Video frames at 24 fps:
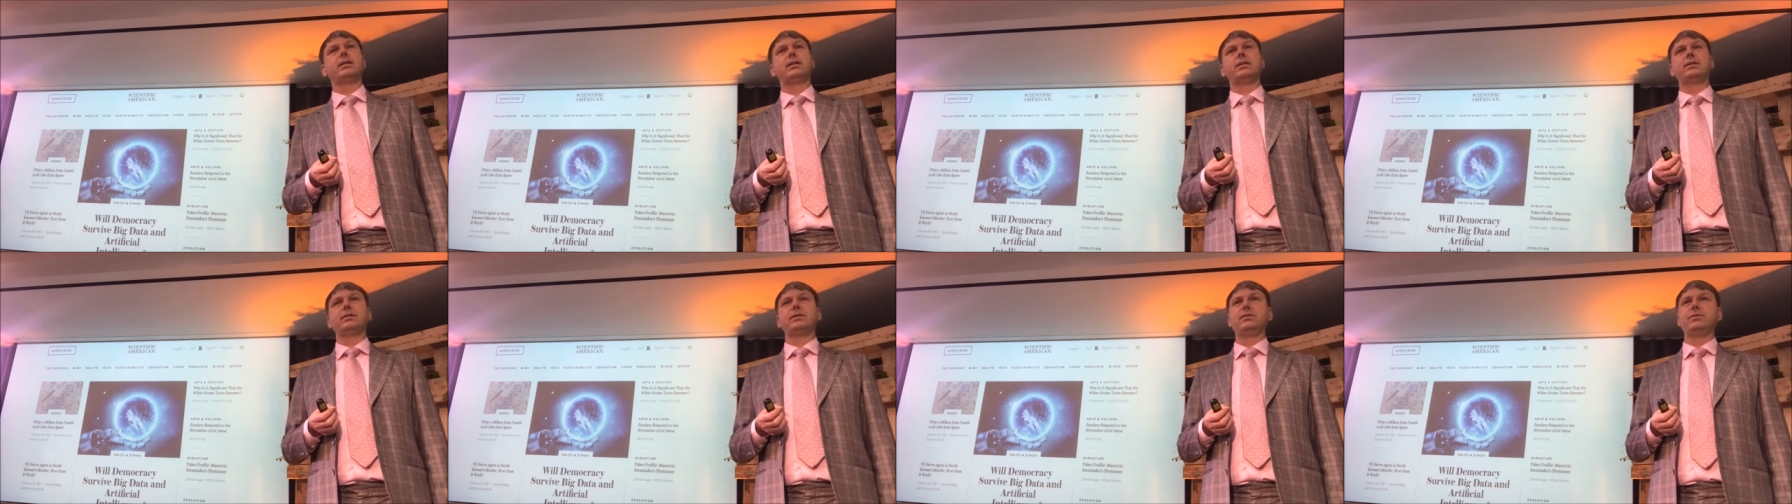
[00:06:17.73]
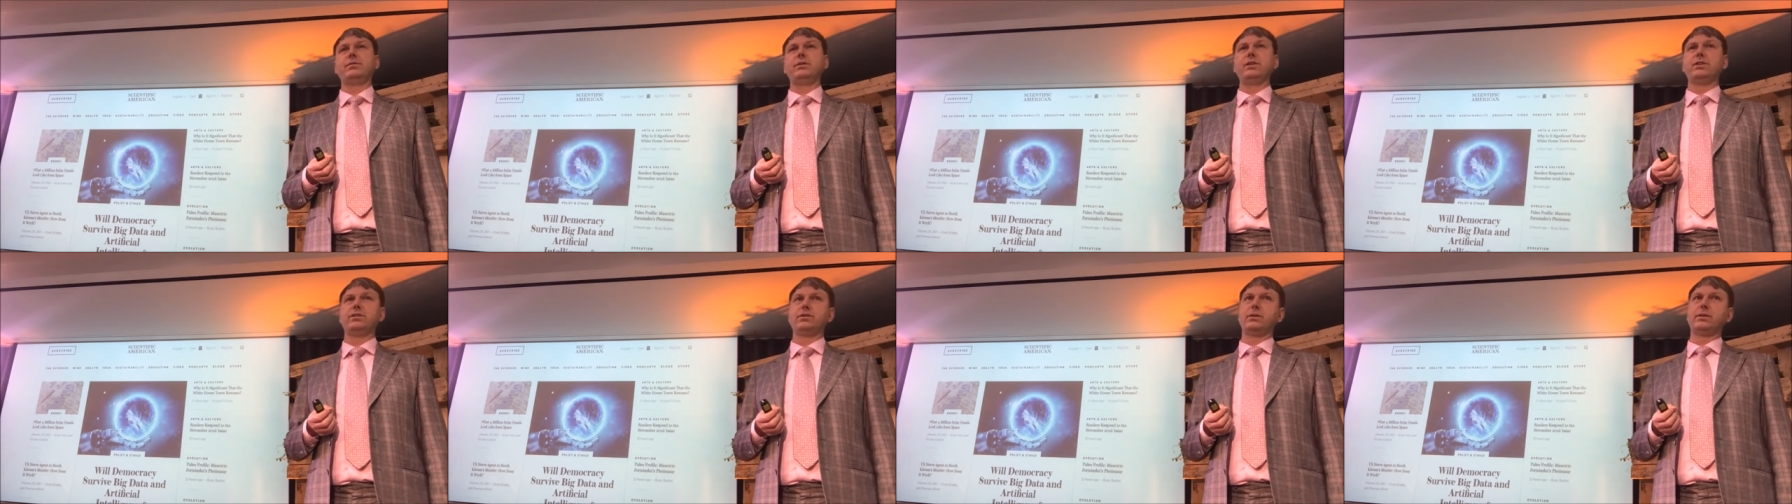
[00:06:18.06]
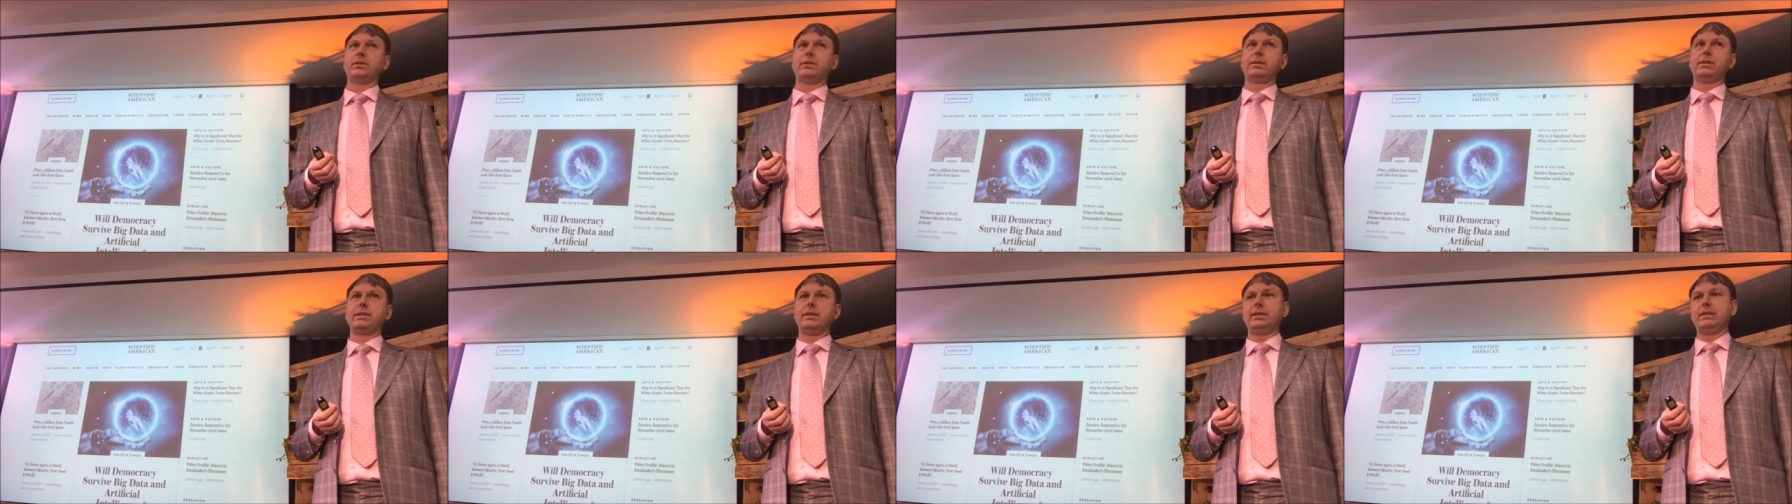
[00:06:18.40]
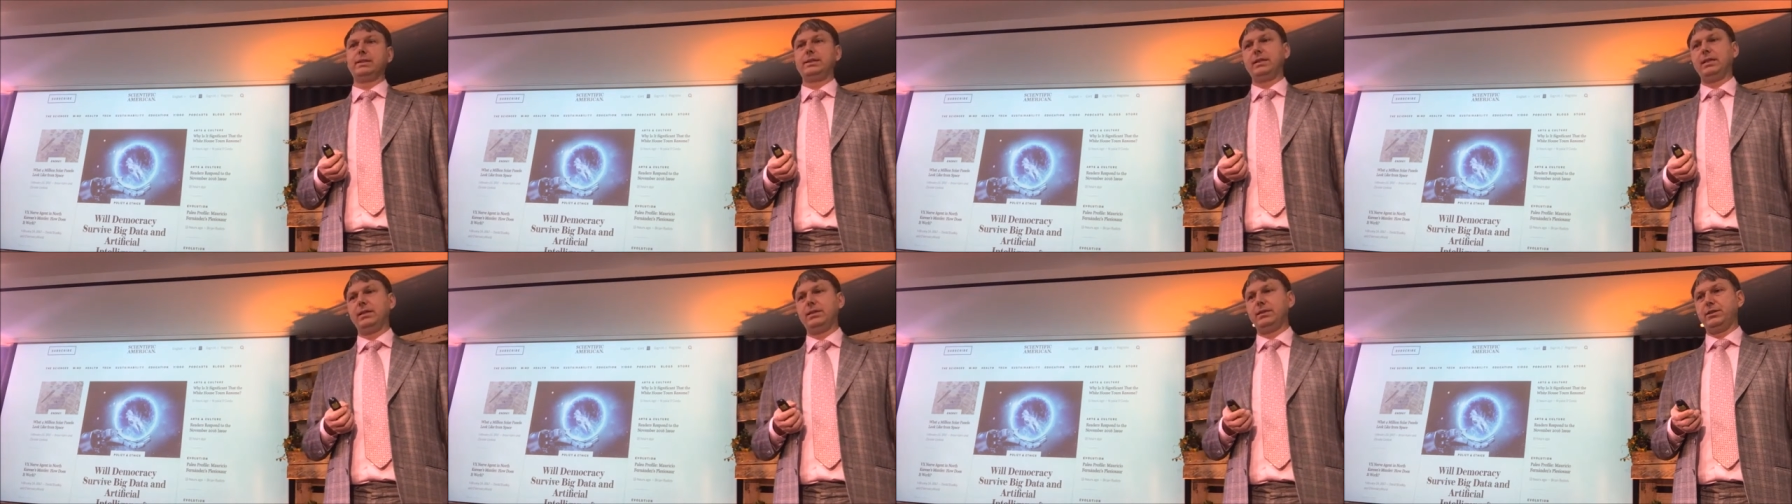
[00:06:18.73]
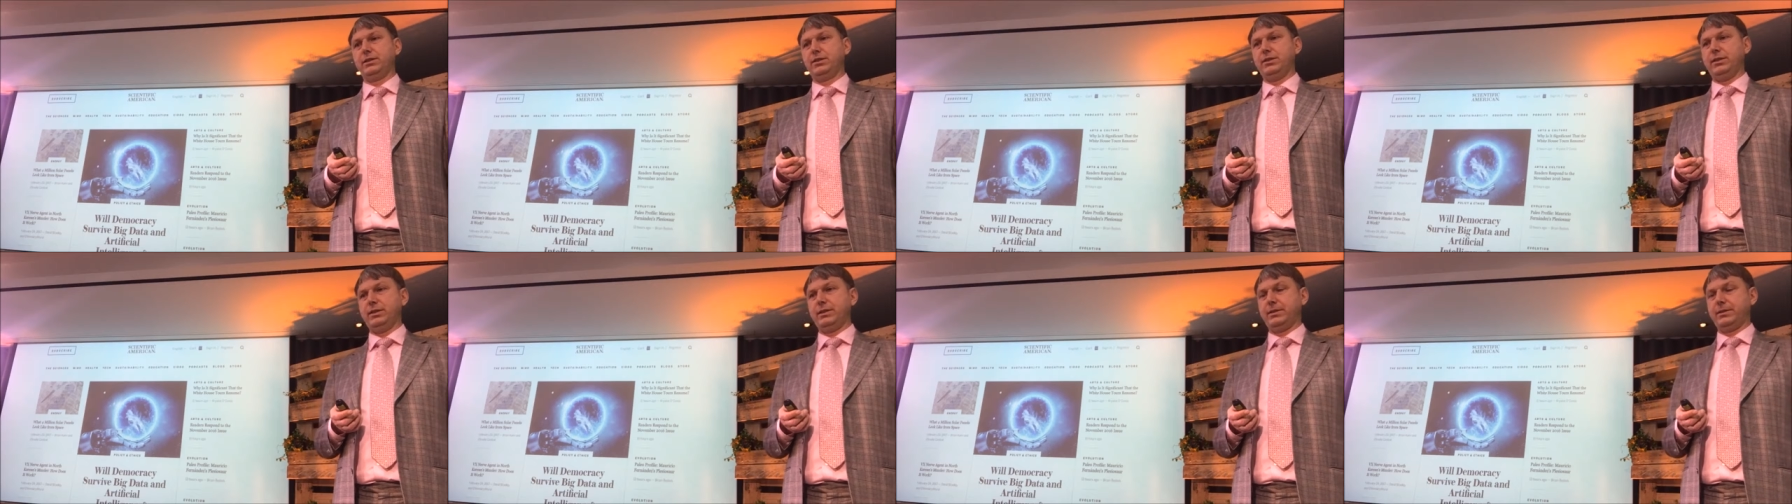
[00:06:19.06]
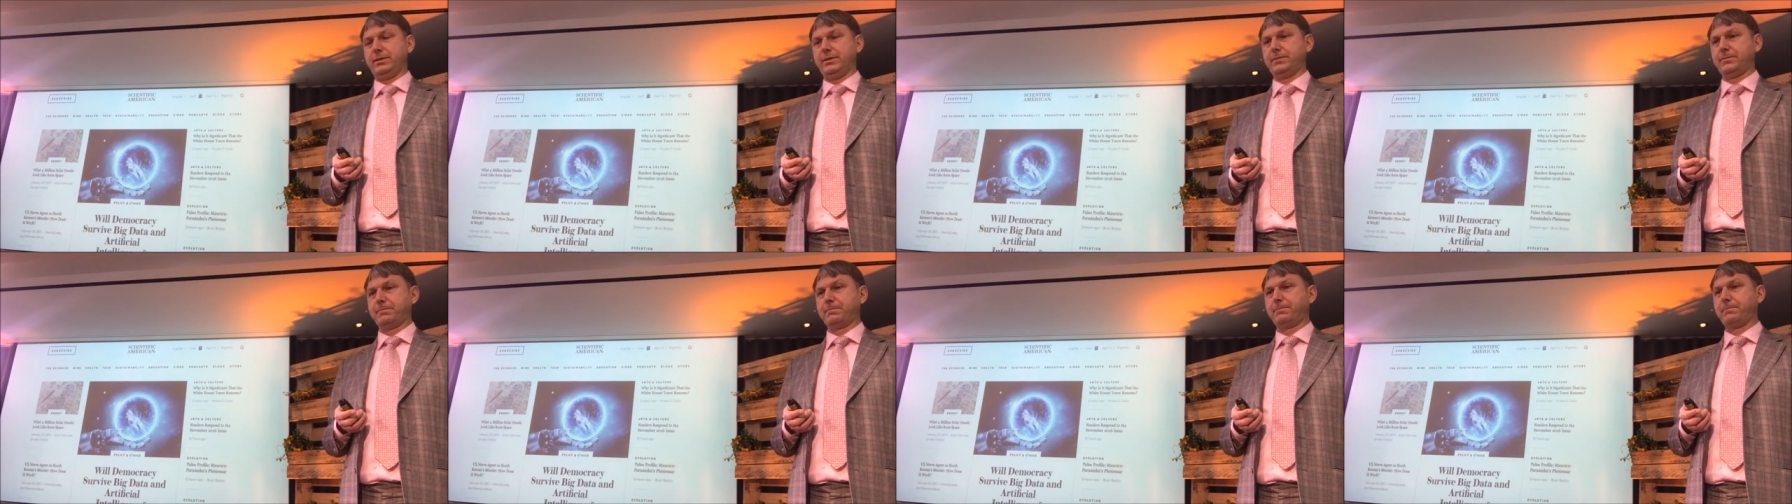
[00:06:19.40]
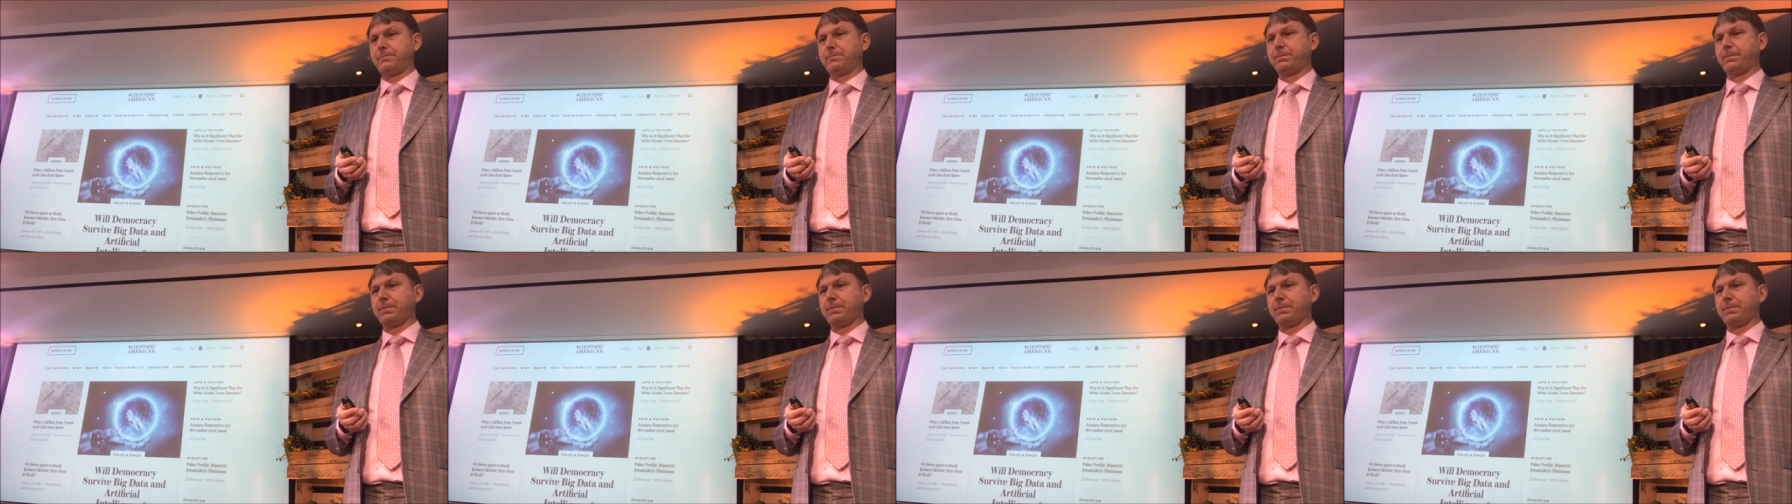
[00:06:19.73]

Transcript: artificial intelligence?